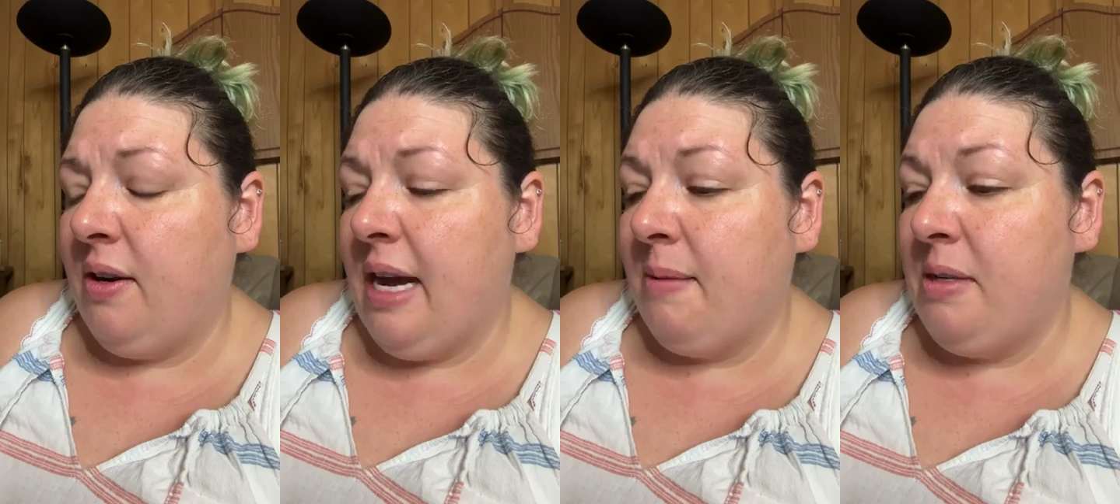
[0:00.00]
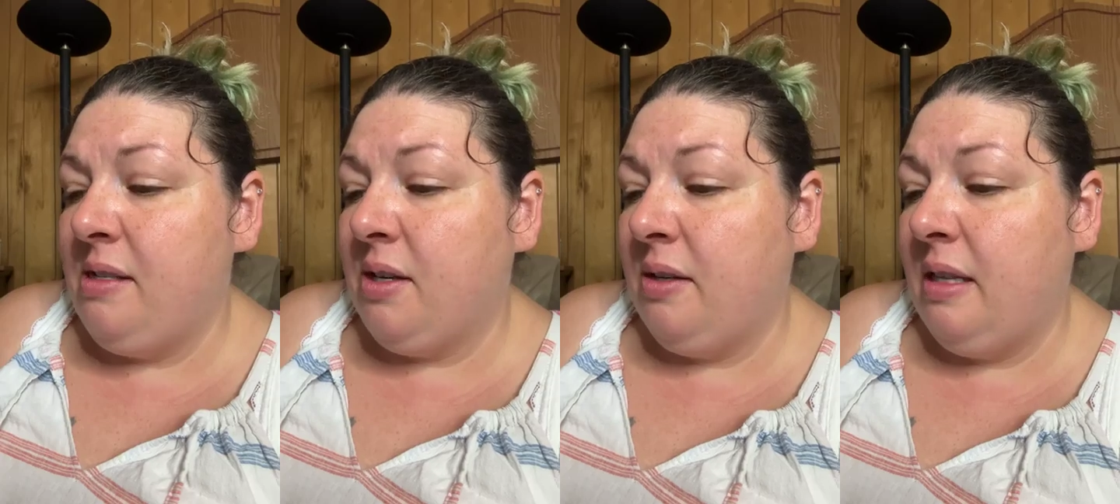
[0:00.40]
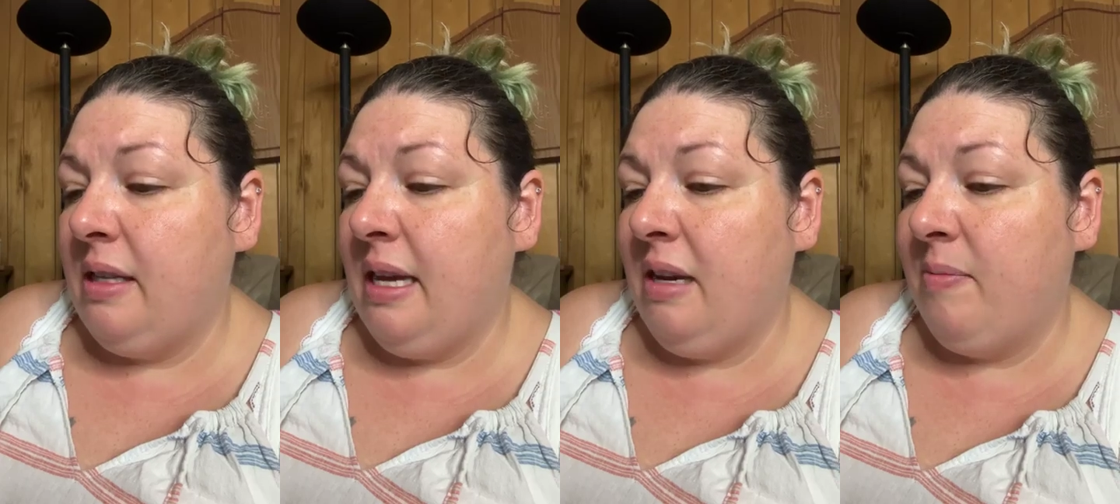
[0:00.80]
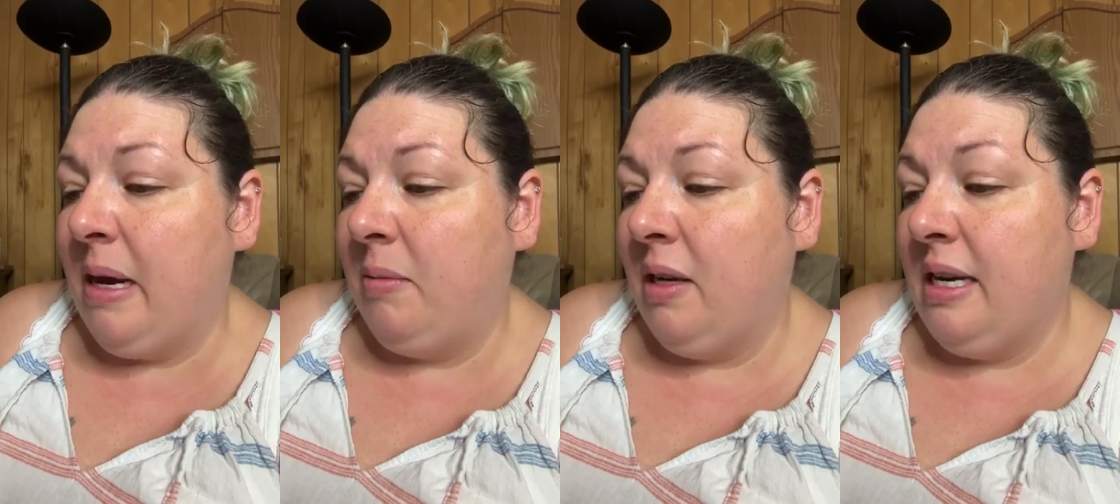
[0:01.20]
Their captains heard that the king of
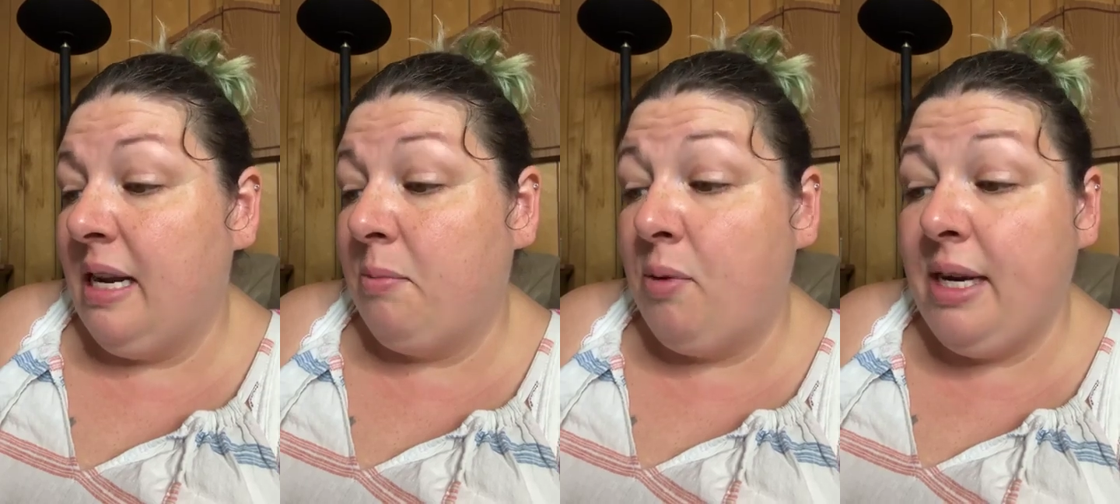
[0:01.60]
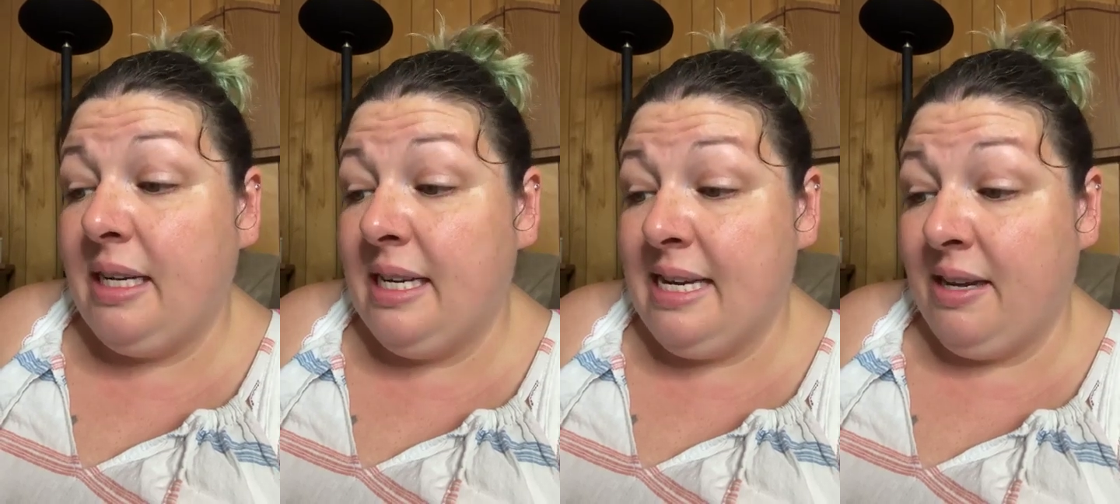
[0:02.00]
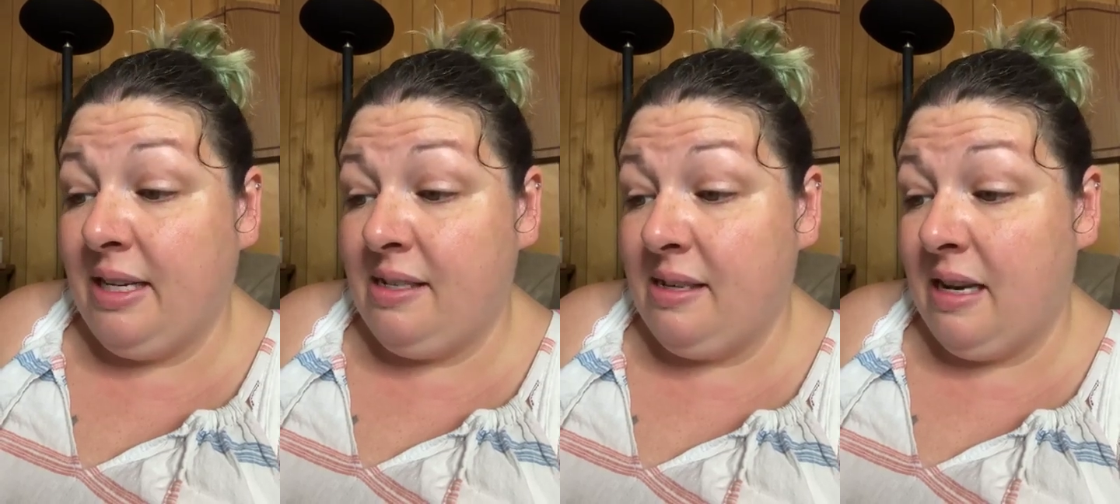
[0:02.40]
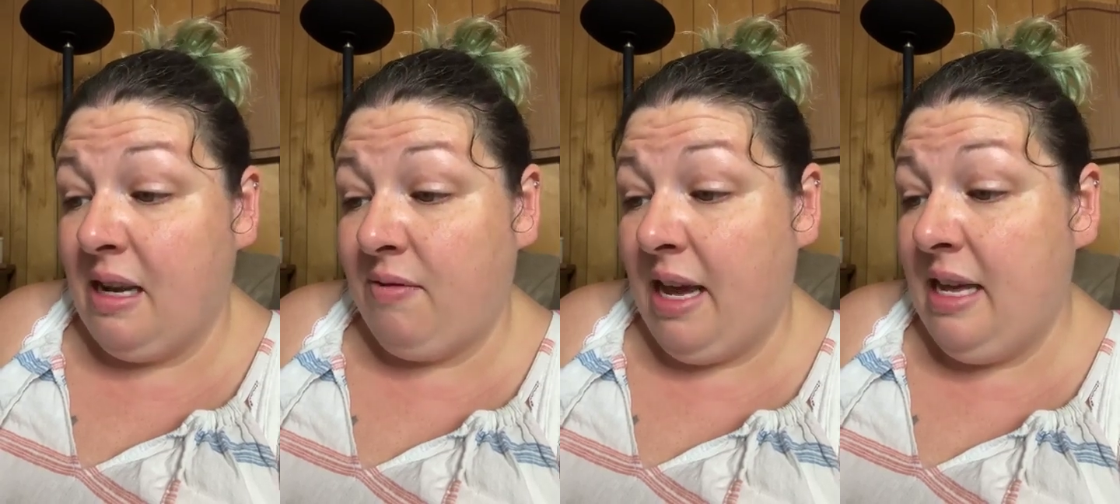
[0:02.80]
Babylon had appointed Gedaliah, son
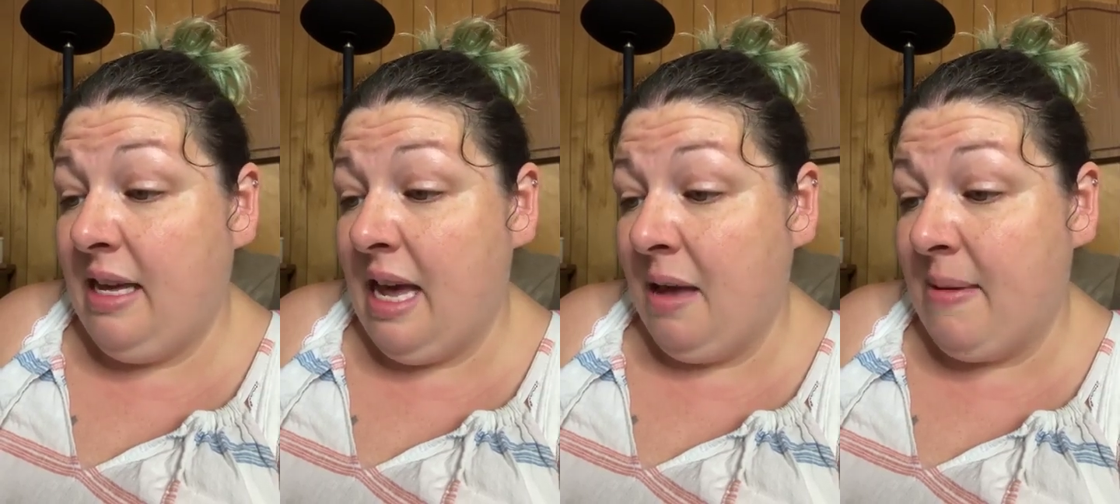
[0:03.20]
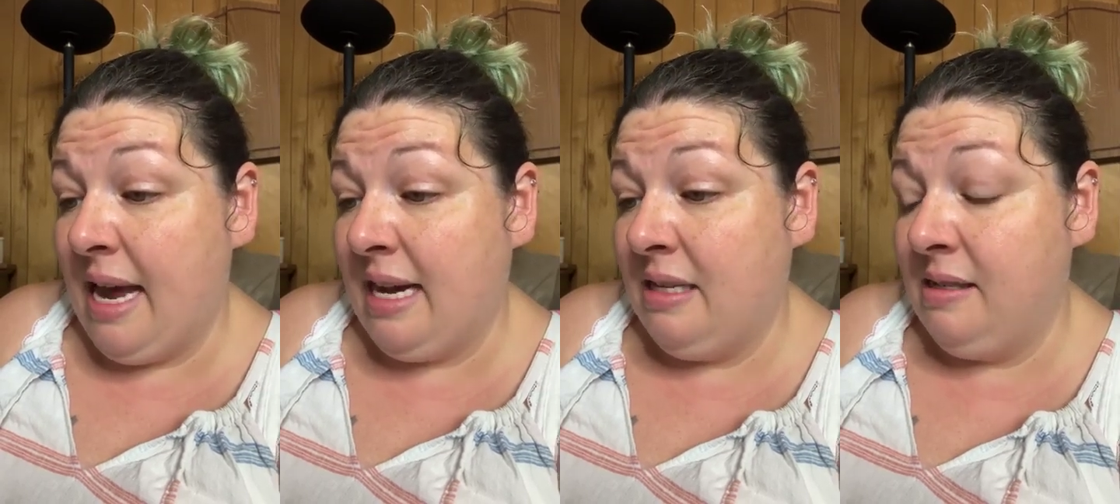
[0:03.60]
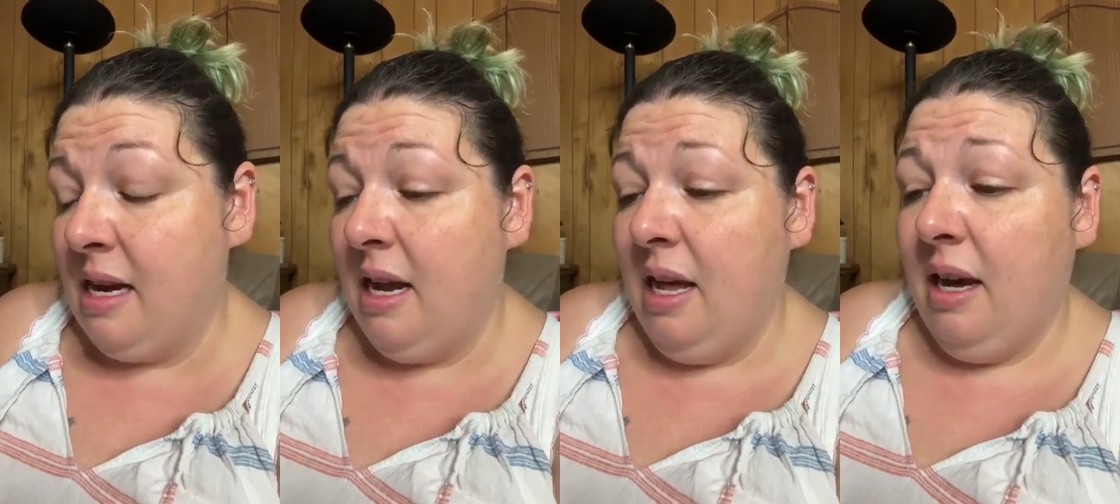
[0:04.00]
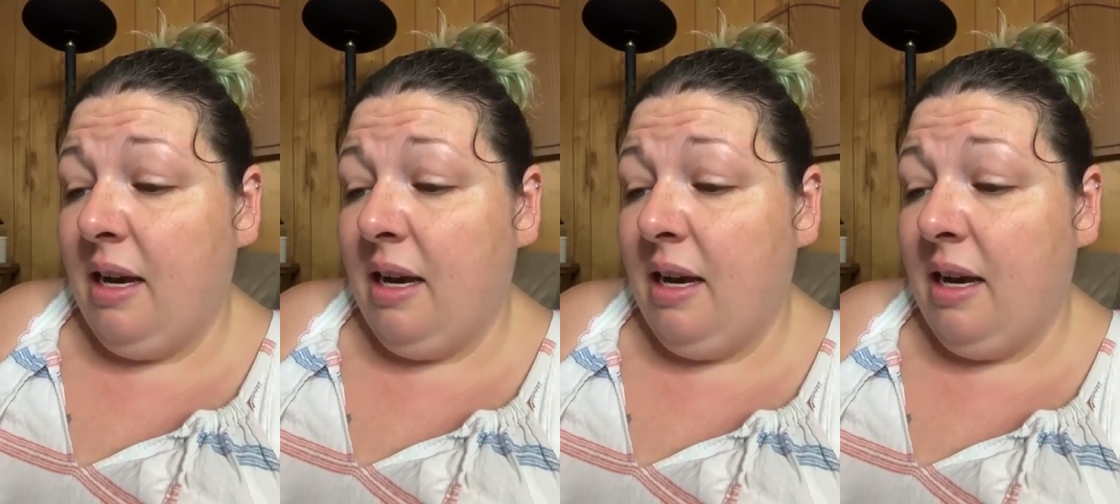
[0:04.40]
of Ahikam, as